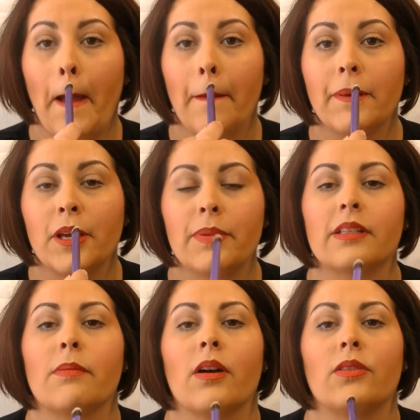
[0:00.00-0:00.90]
Cupid's
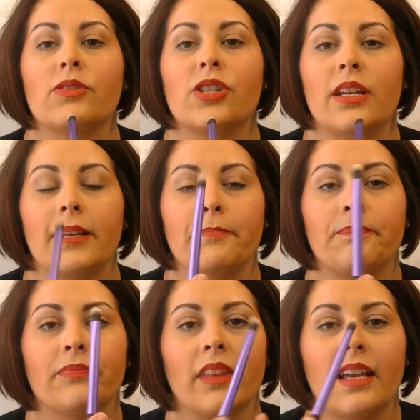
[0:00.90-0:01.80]
bow, chin,
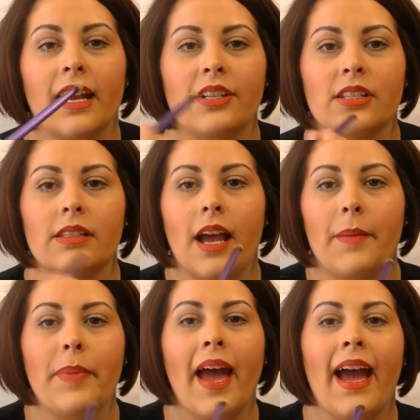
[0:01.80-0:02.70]
and I
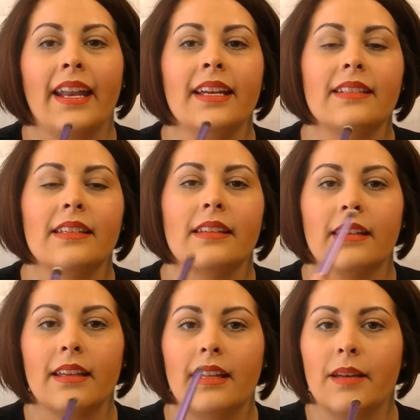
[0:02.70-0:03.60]
pat it
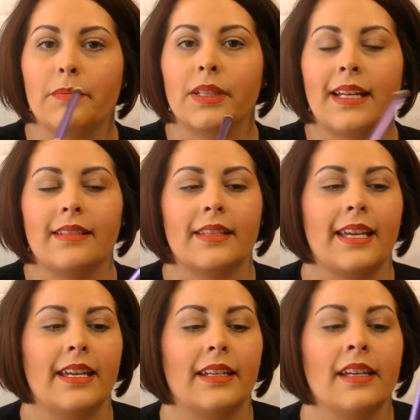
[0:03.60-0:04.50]
and it blends
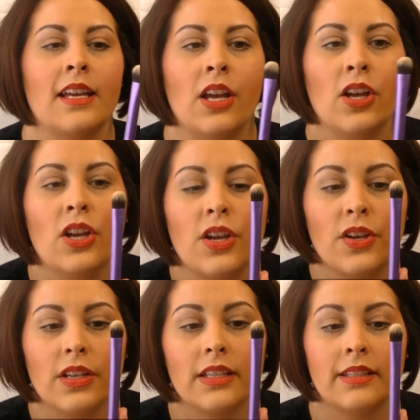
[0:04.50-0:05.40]
in.
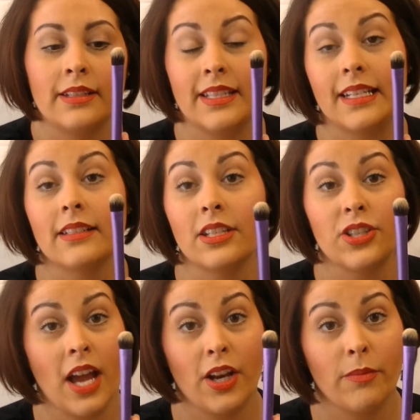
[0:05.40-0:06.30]
Since it is a
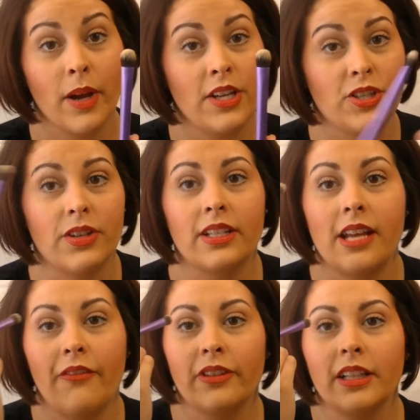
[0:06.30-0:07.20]
shadow brush, you could
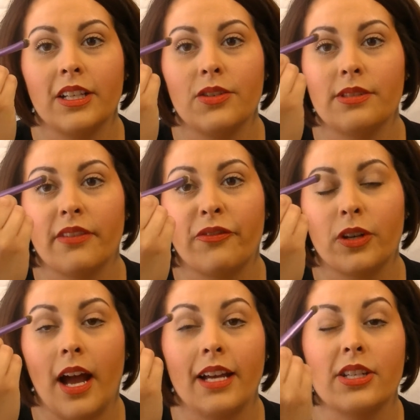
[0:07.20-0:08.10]
definitely use it for
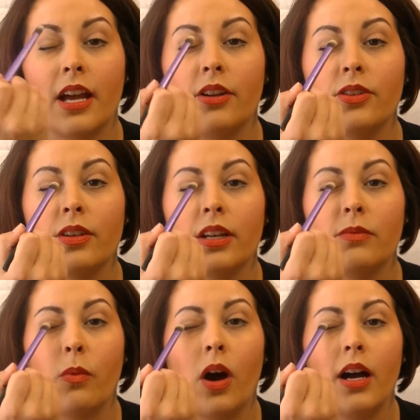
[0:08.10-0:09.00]
eyeshadow. You
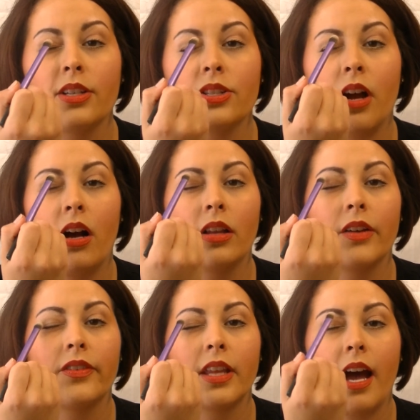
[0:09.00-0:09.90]
could wash all
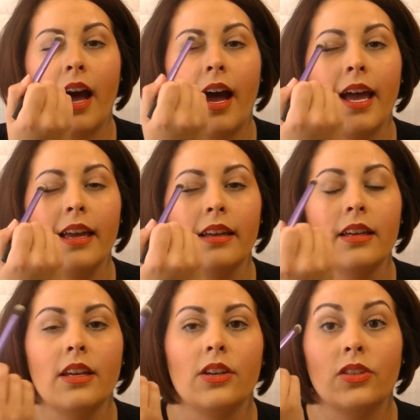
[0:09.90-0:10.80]
over the eye,
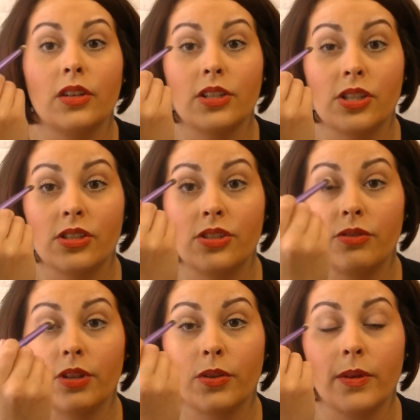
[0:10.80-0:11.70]
you could just do
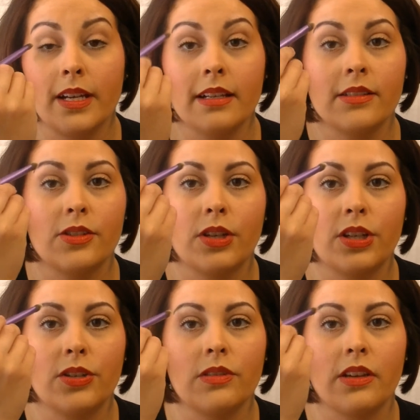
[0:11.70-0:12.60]
the crease, you could
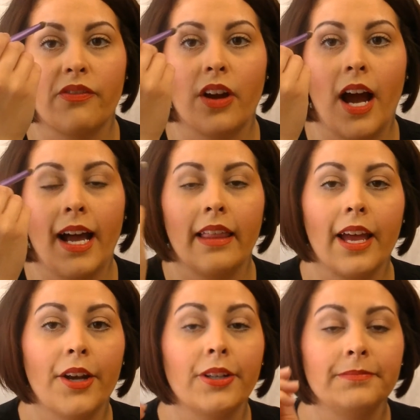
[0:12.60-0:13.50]
use it for
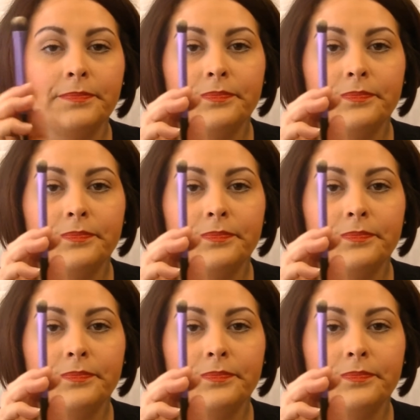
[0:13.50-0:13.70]
highlighter.